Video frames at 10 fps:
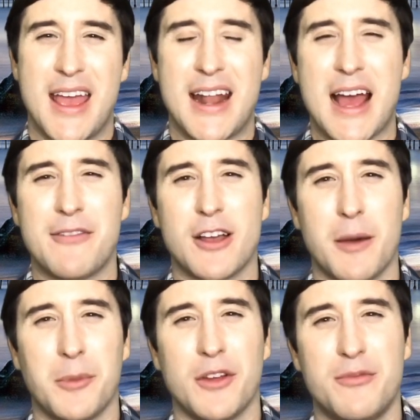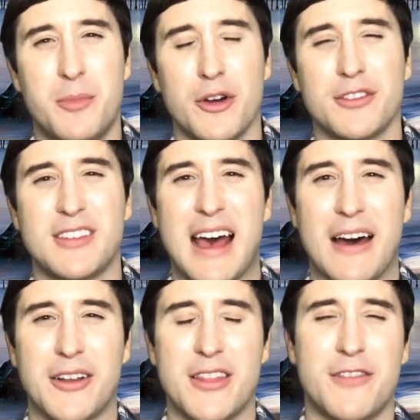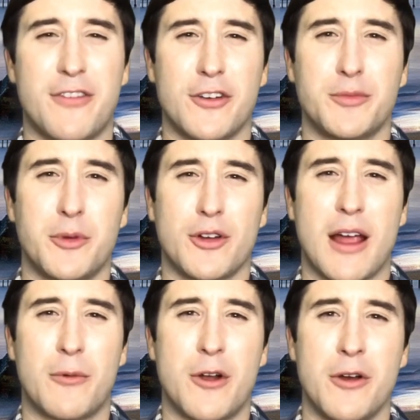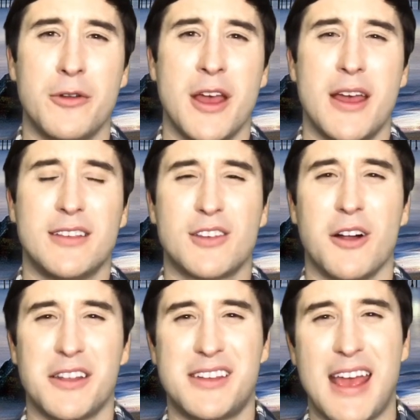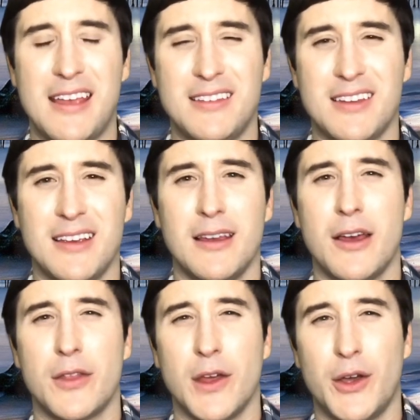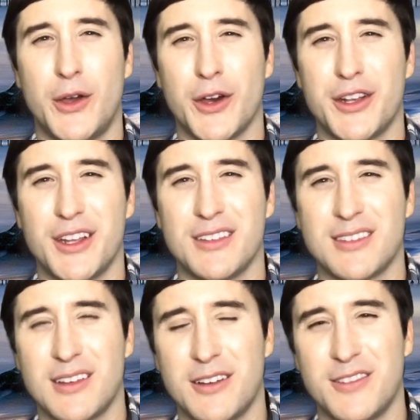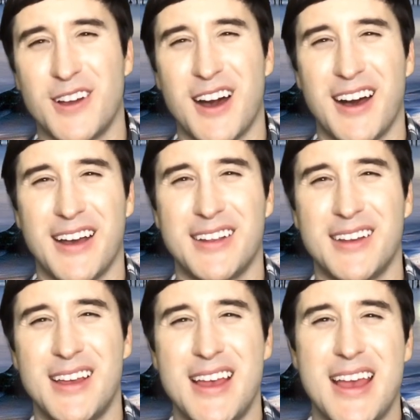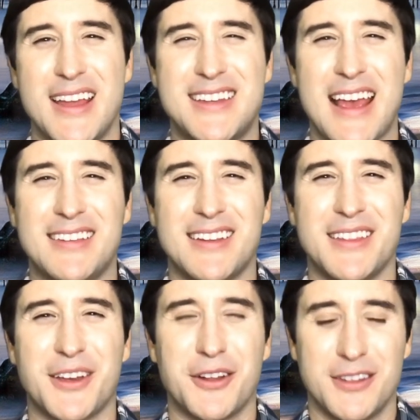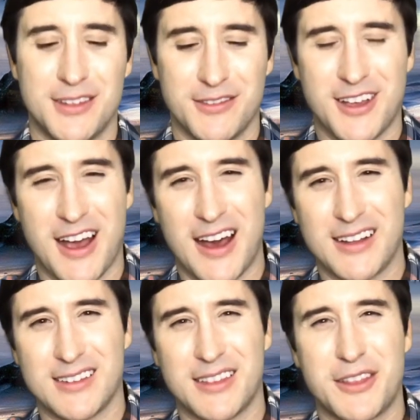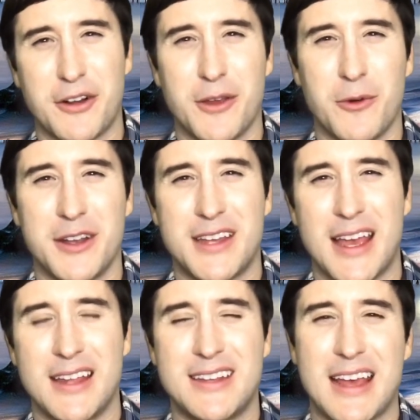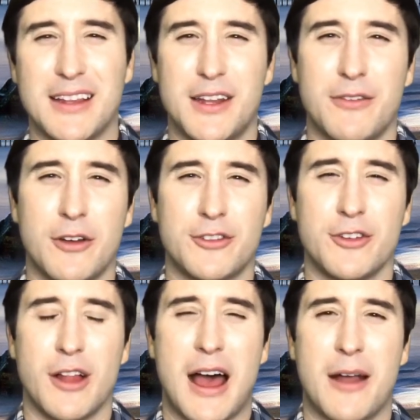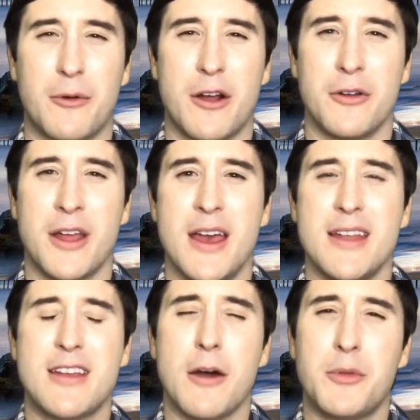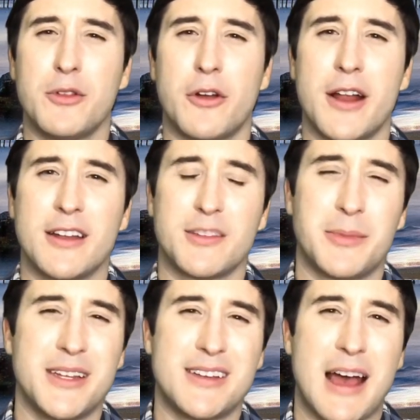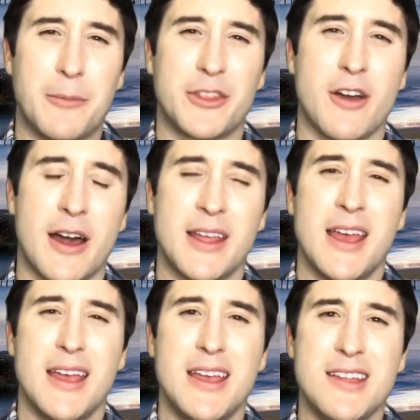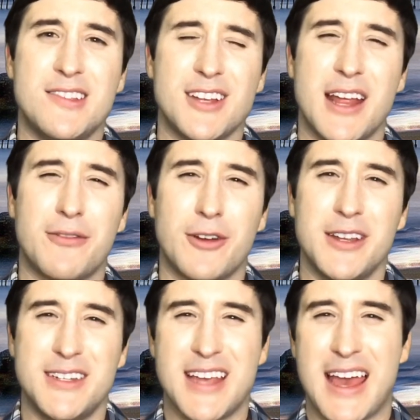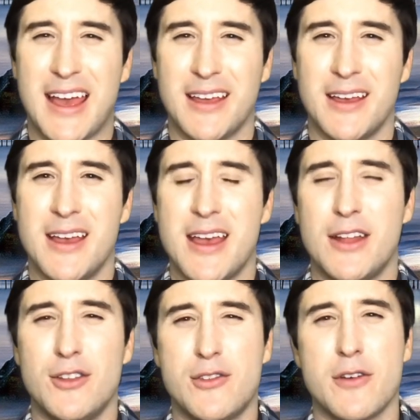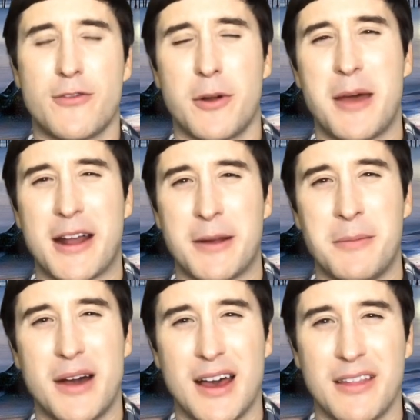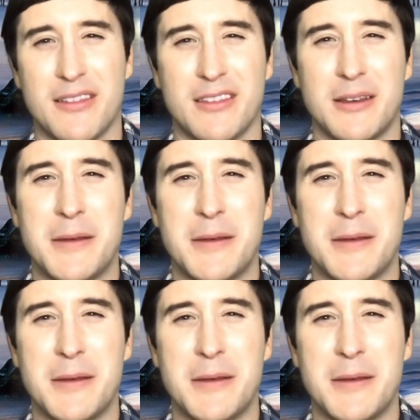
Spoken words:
And I have a couple of books out. And the first book I wrote is called Tasting the Goodness of God. And Tasting the Goodness of God is a 31-day daily devotional I wrote to help you learn how to spend time with God each and every day. And you do it for about a month.